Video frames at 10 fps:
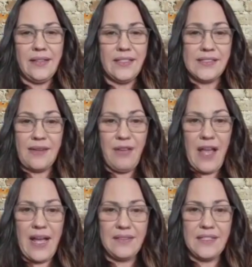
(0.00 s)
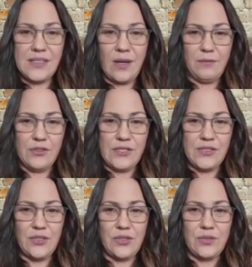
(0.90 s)
because I've had these
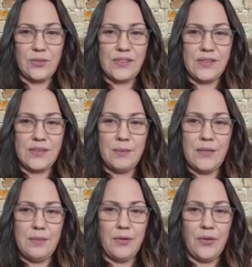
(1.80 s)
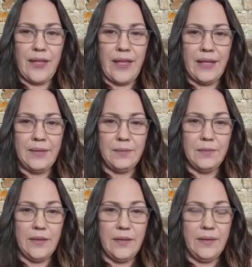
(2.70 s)
conversations with some people that
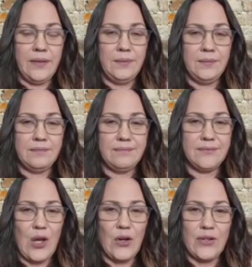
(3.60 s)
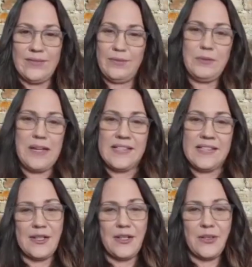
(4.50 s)
aren't
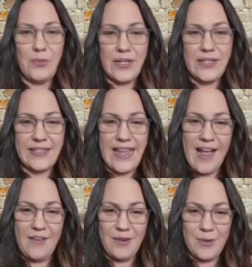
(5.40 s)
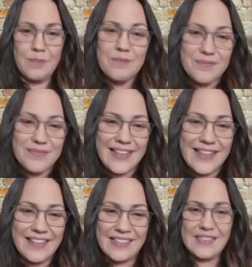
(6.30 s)
necessarily ready to have them,
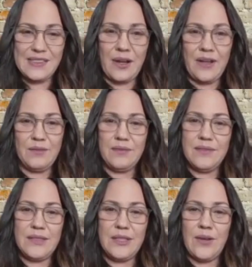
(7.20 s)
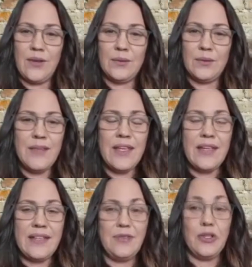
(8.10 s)
and that's not,
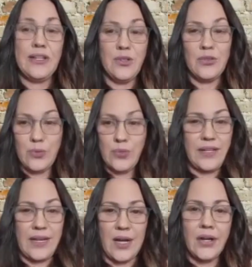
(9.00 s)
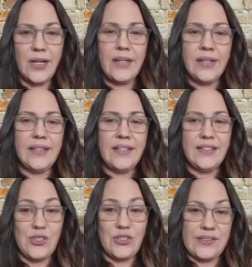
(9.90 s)
neither here nor there.
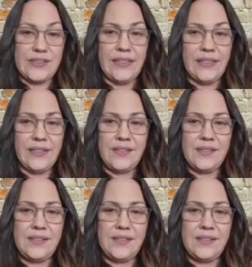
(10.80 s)
It just is.